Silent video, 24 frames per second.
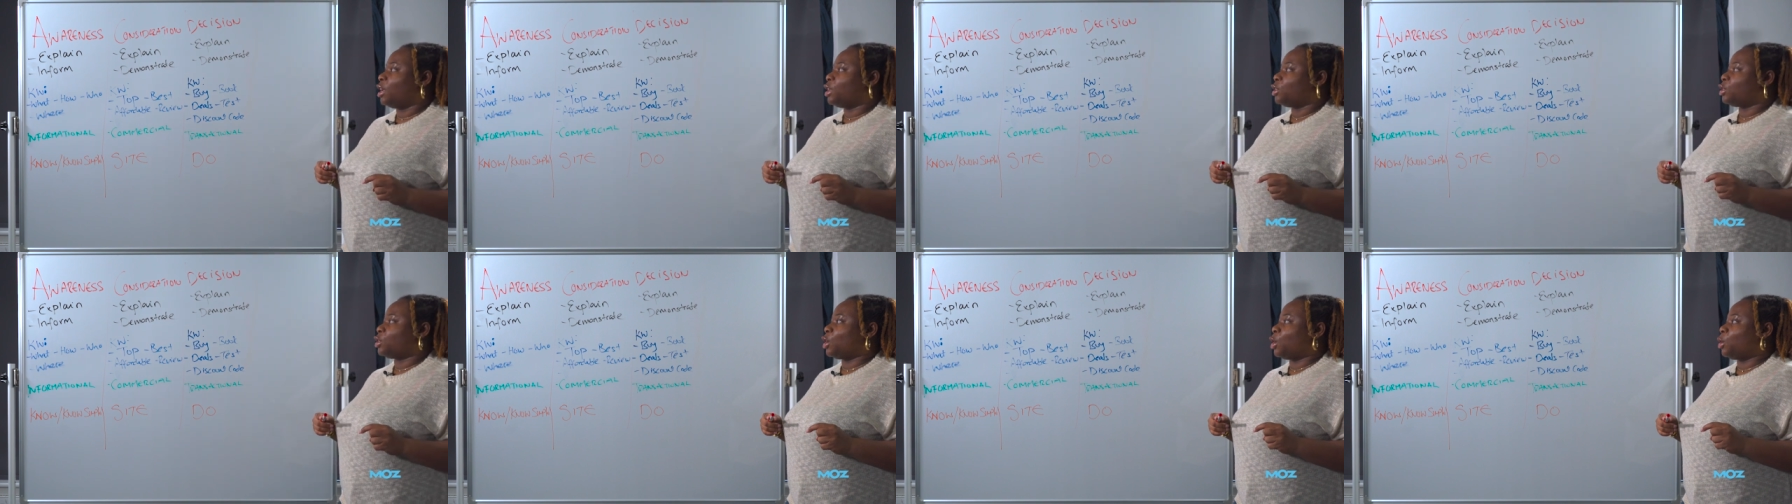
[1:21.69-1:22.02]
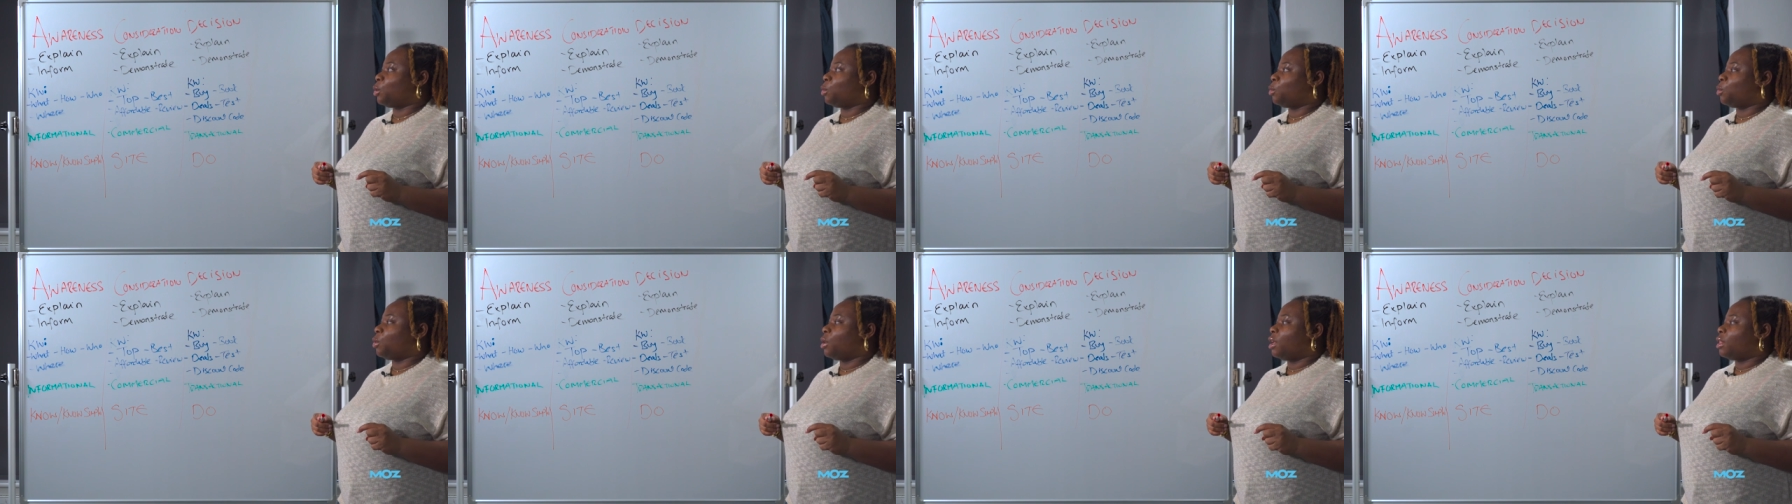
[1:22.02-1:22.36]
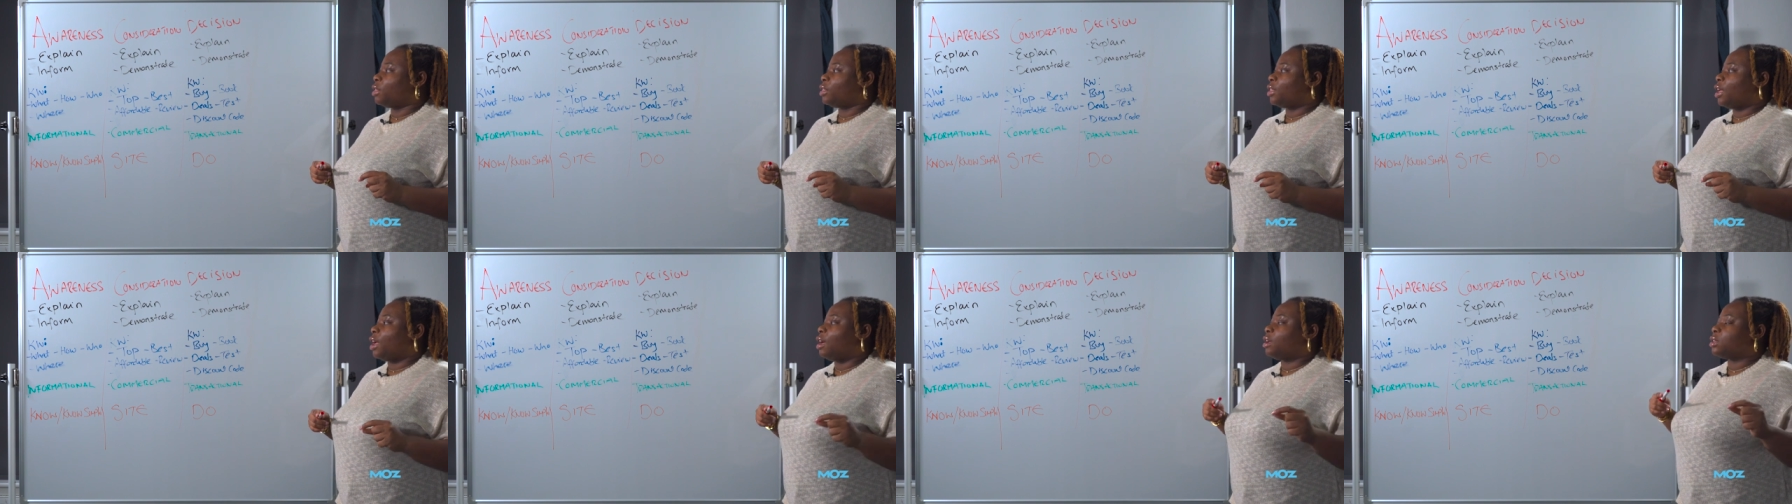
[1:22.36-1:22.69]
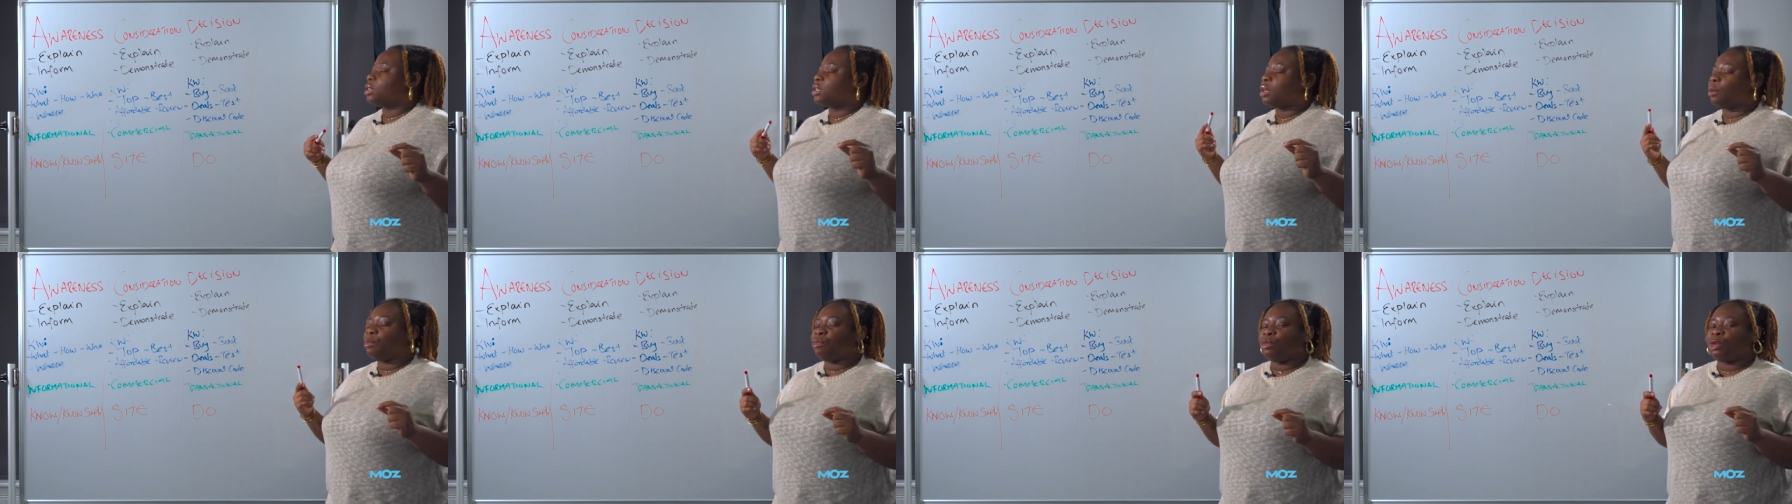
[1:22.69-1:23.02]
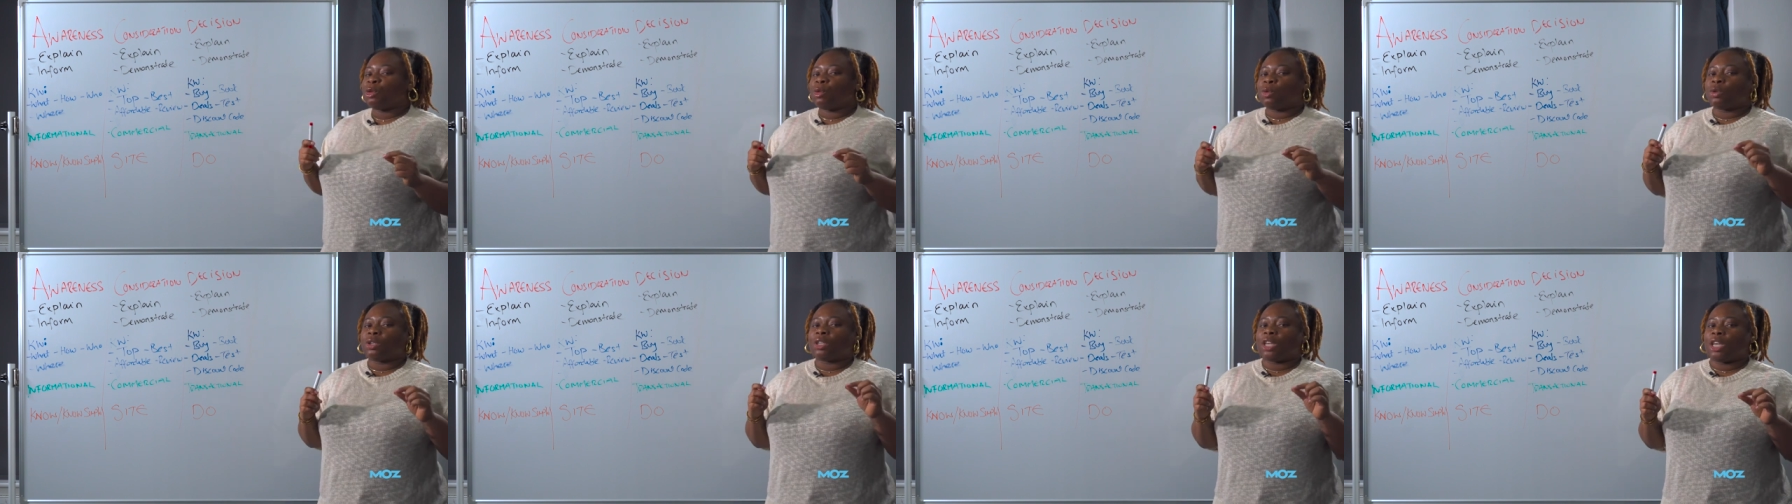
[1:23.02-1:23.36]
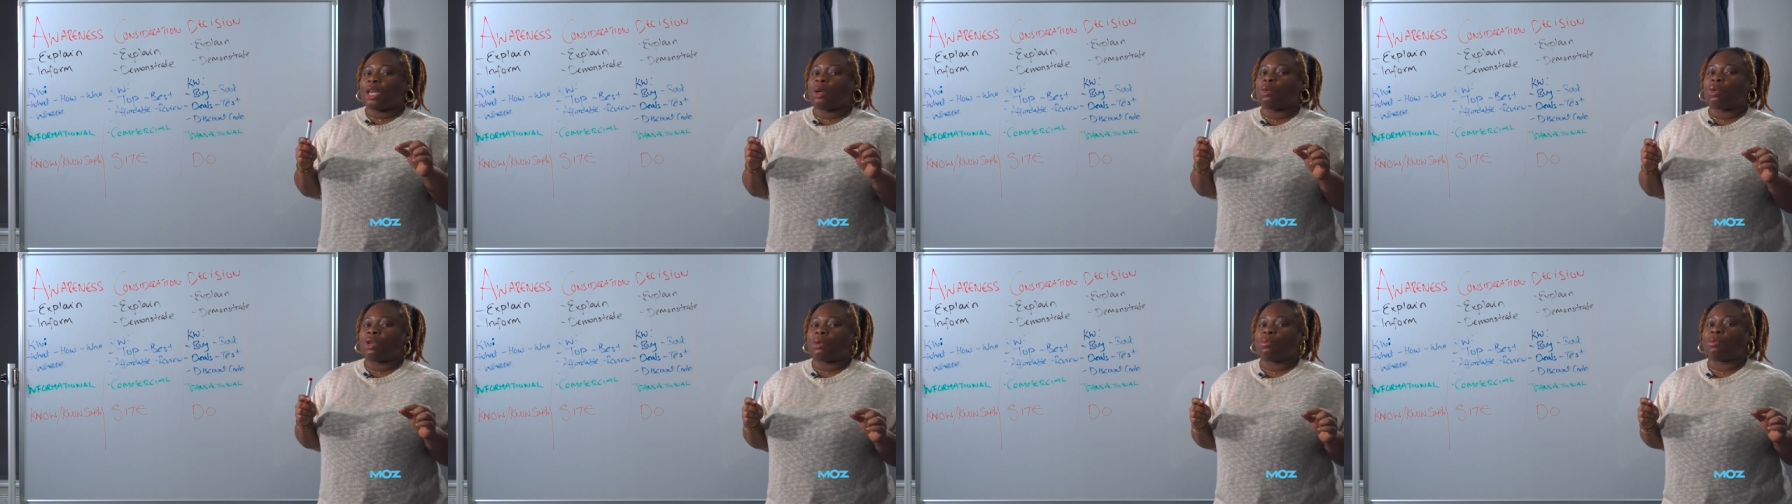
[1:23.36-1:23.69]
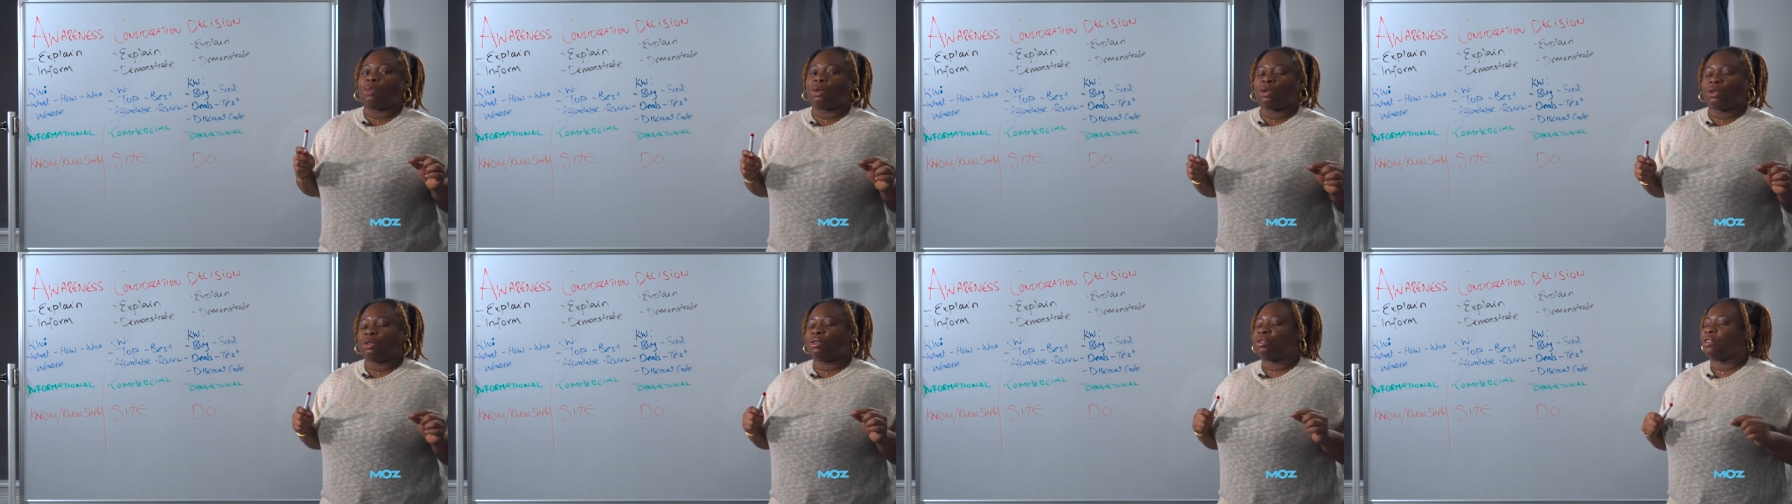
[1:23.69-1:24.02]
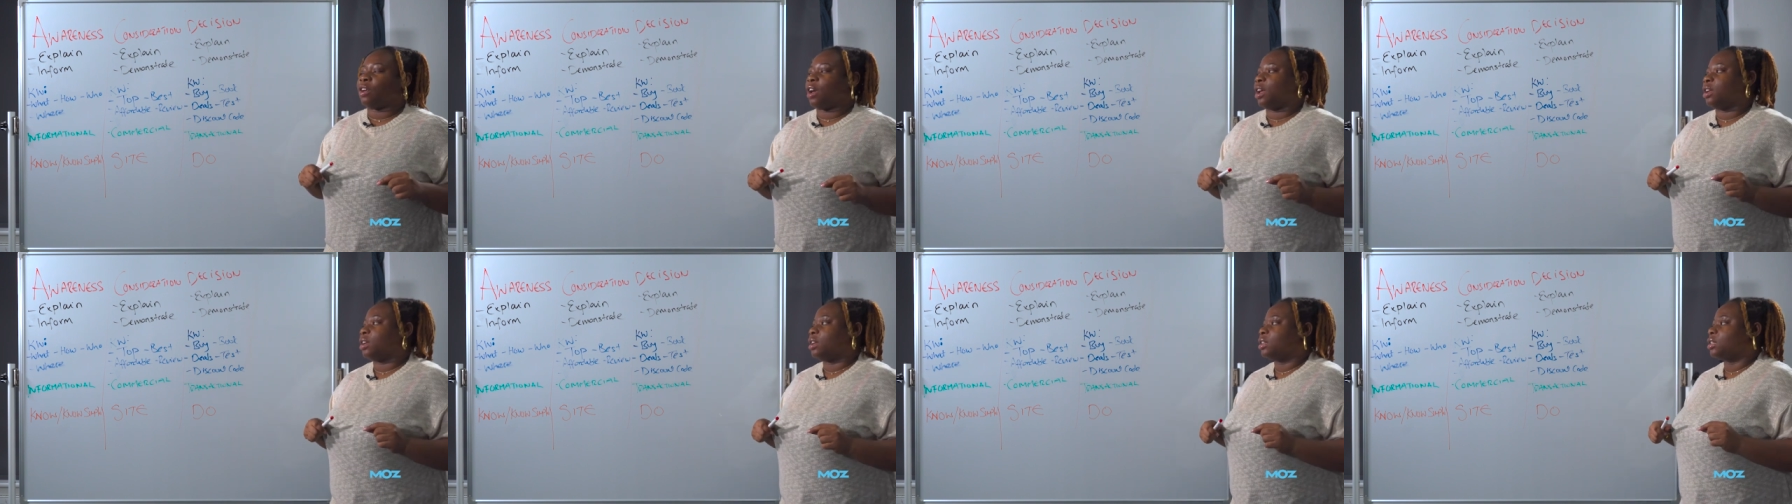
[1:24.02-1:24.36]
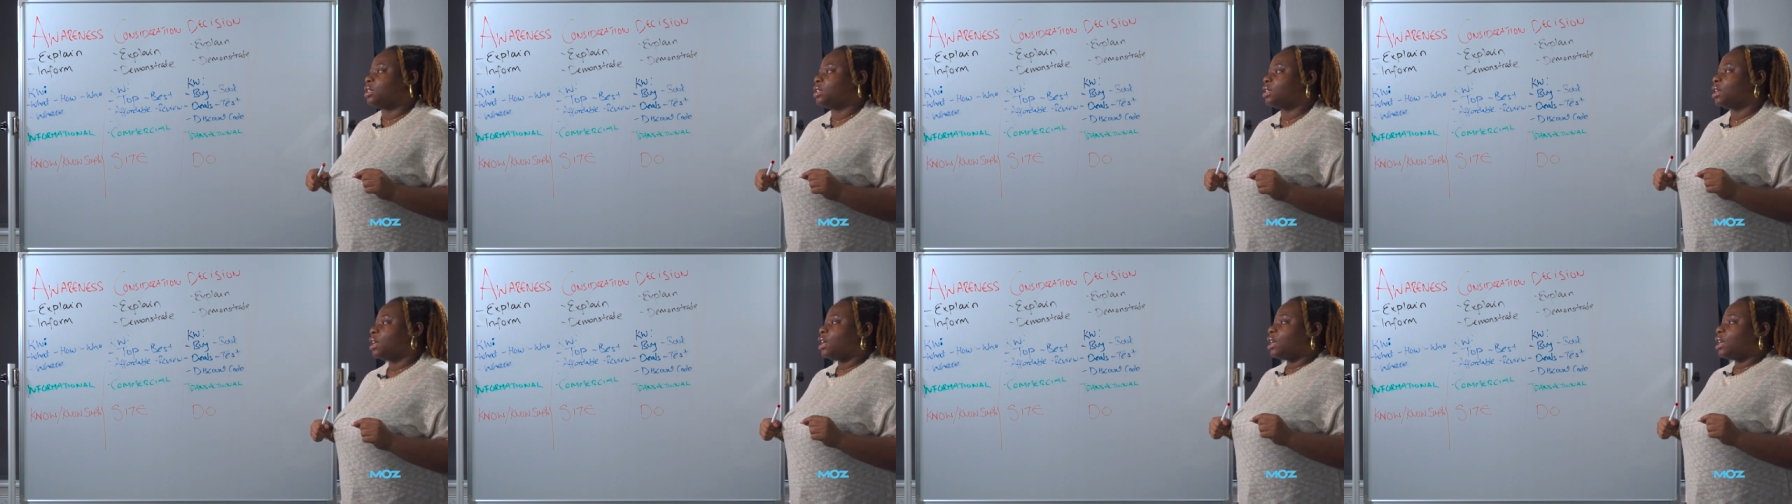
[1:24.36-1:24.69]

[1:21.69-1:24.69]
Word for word: So there are something called keyword modifiers.